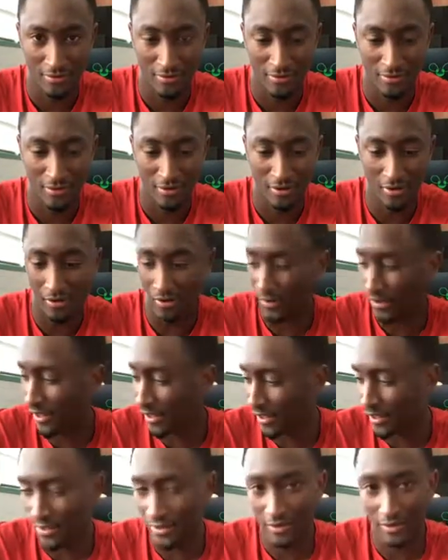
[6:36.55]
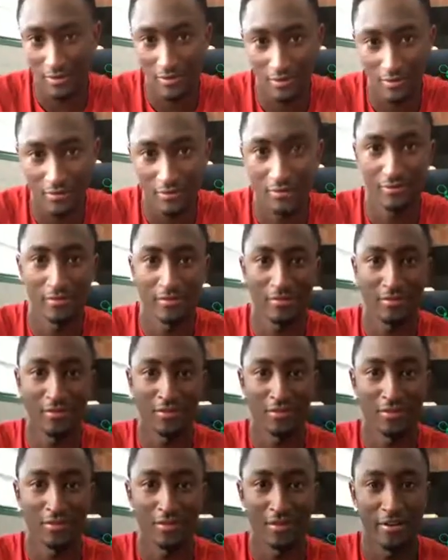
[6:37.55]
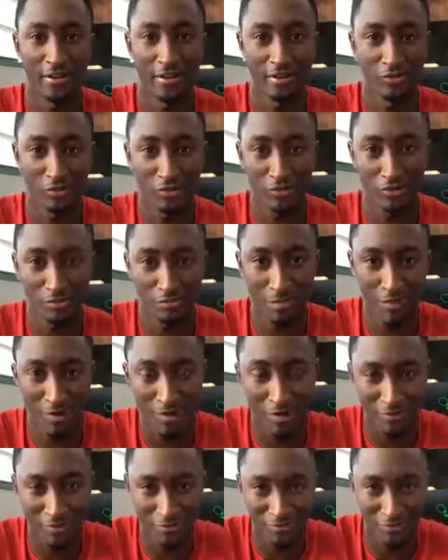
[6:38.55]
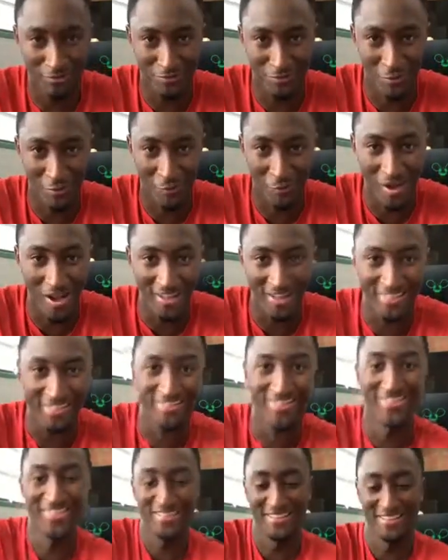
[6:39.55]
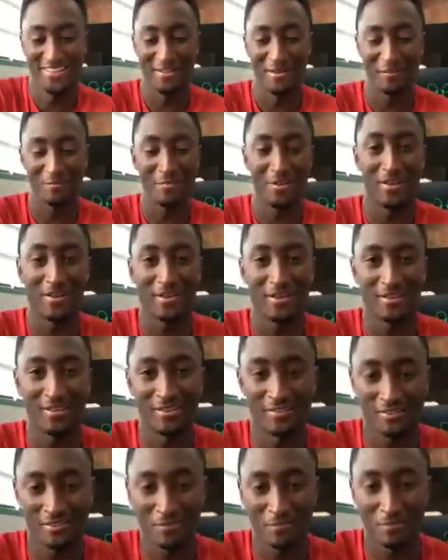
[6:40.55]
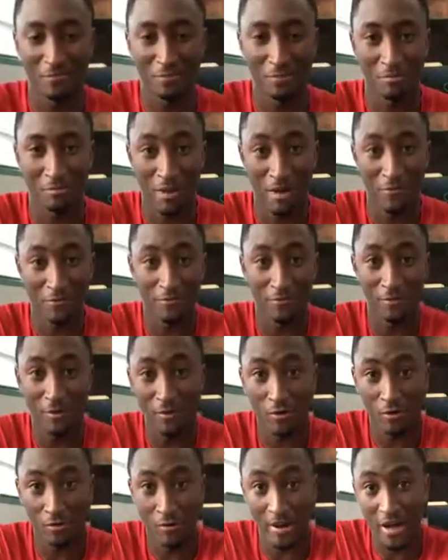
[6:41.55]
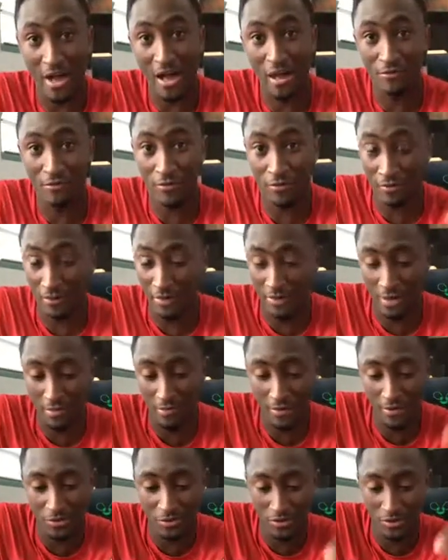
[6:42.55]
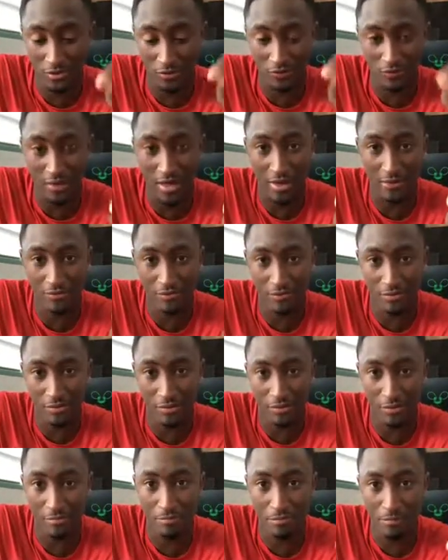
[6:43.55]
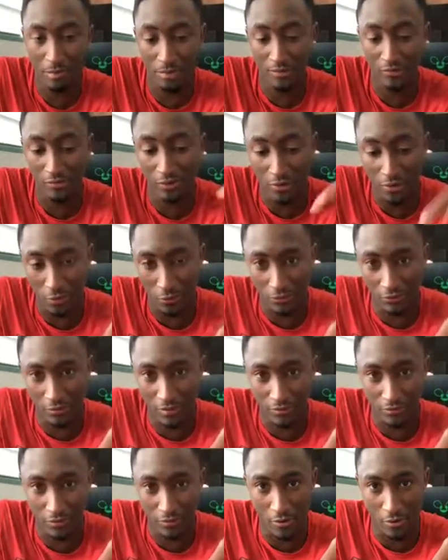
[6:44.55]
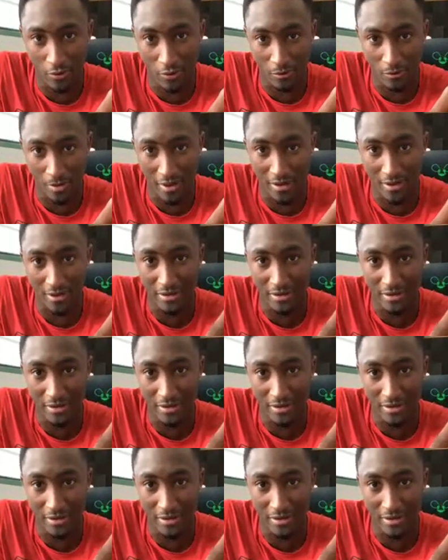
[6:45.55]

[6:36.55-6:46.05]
Okay. It just paused for a while because my phone, my iPhone, like I mentioned, is live streaming, but it's close enough to the HomePod